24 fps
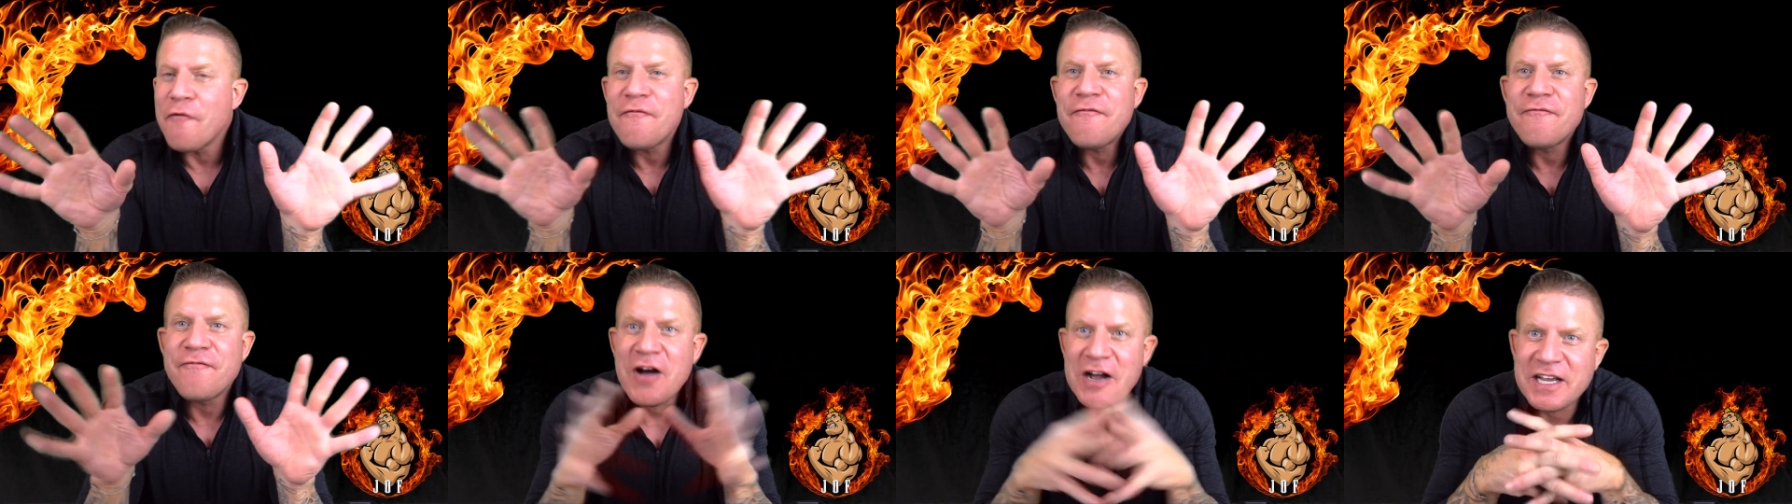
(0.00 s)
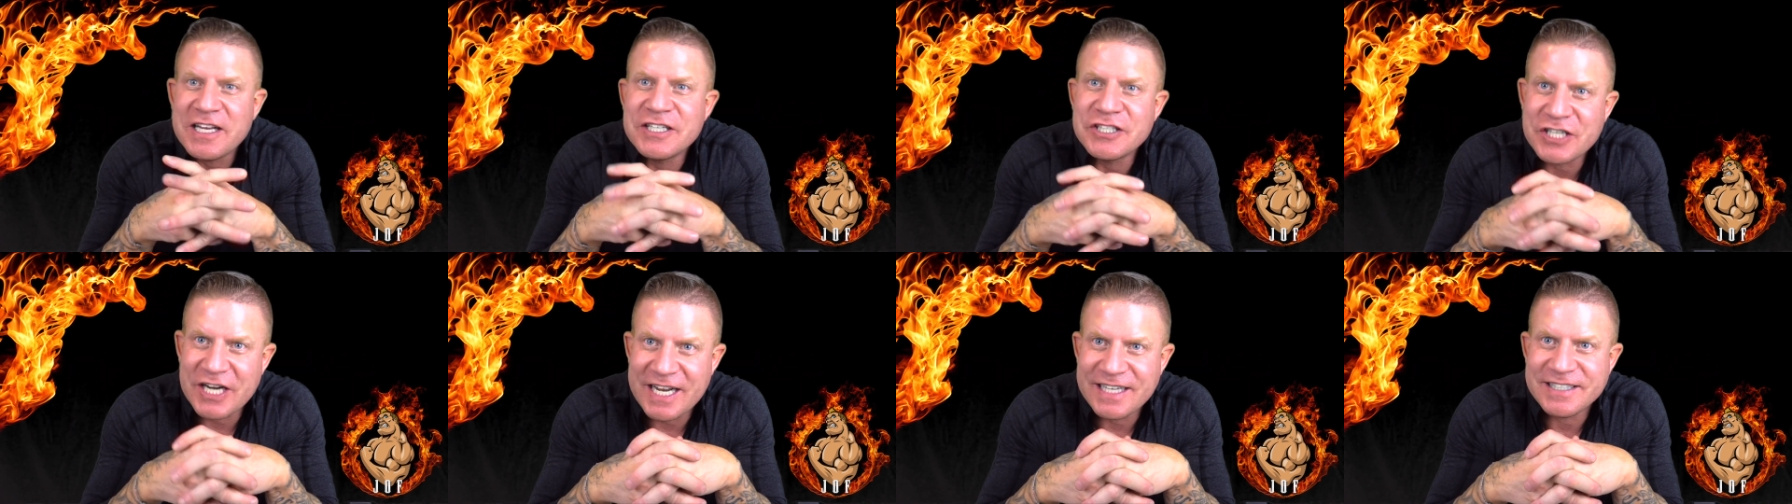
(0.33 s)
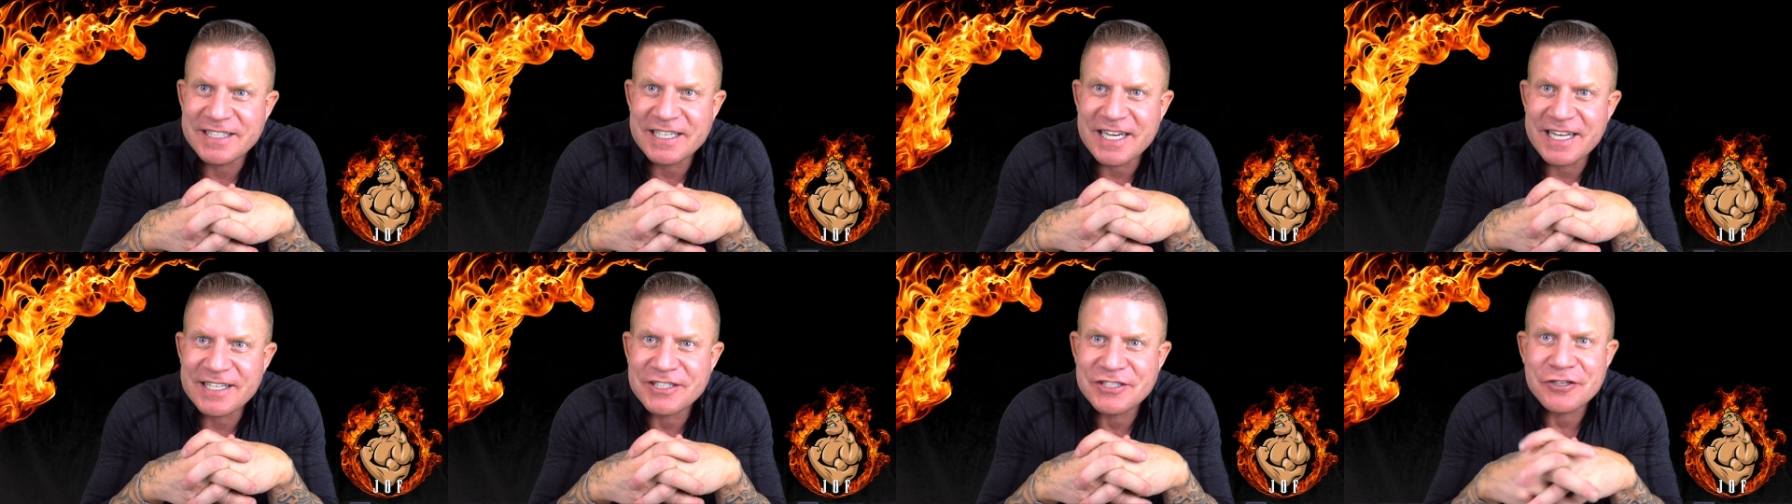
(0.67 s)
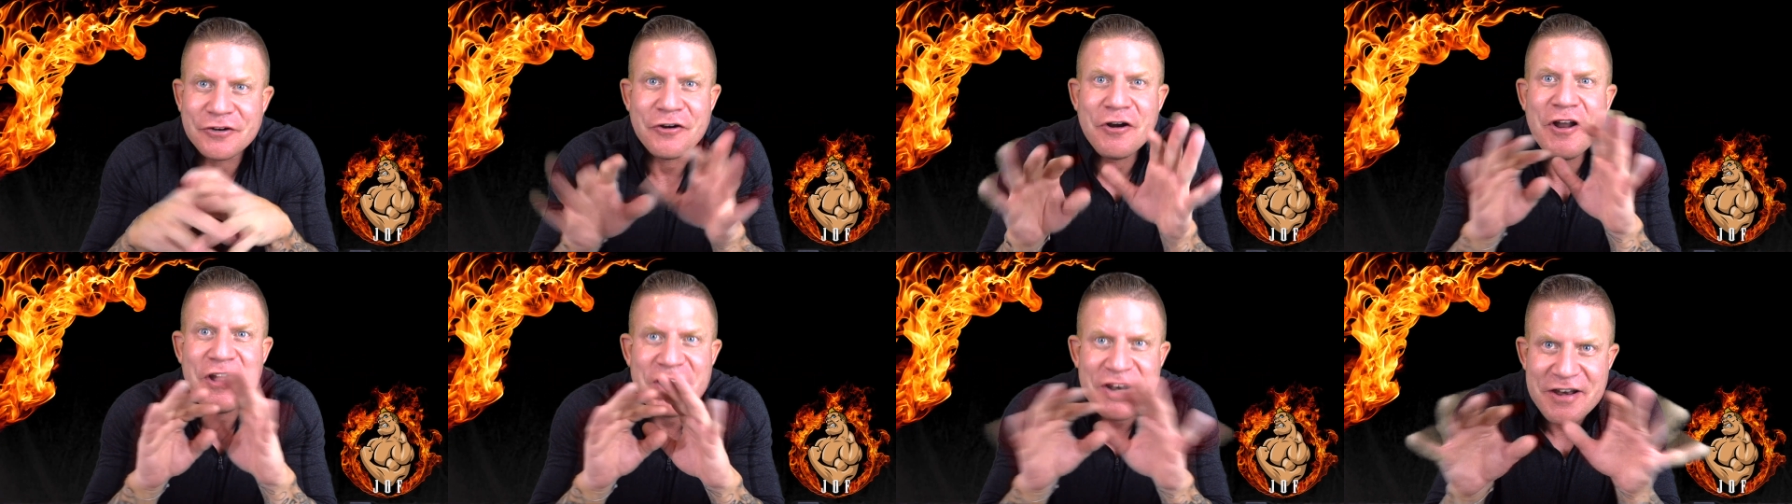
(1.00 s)
fucking chance against
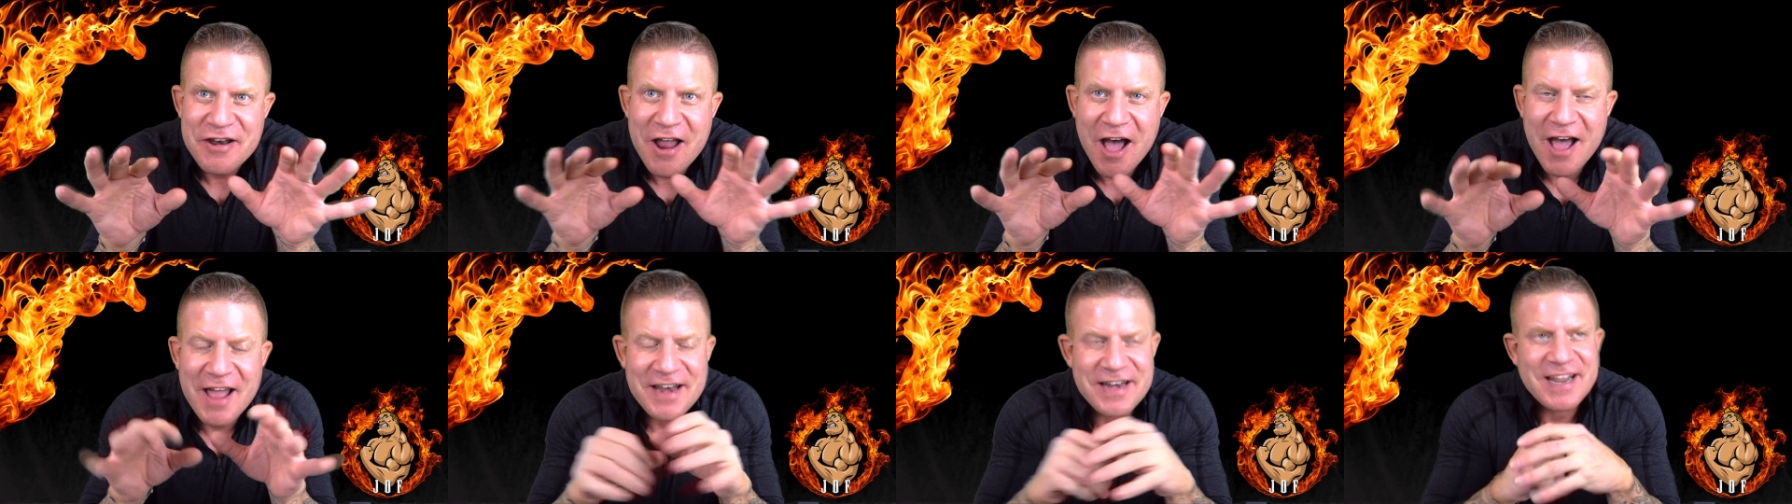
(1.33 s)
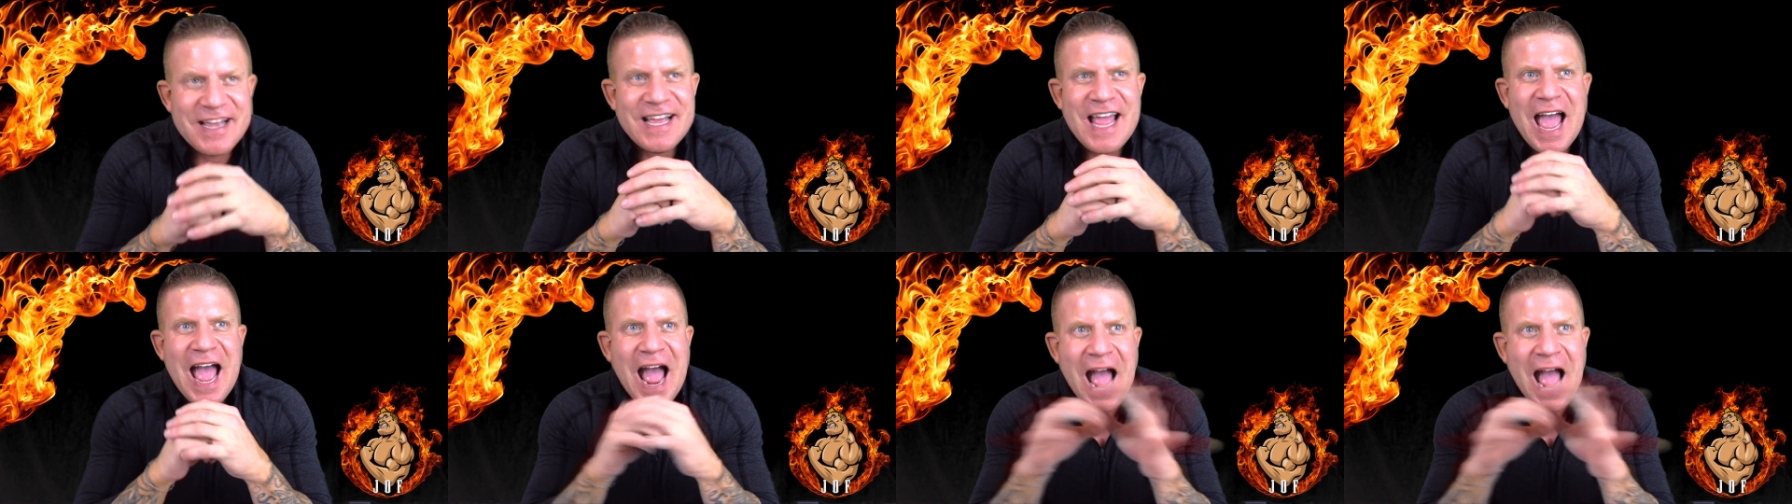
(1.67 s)
her. None.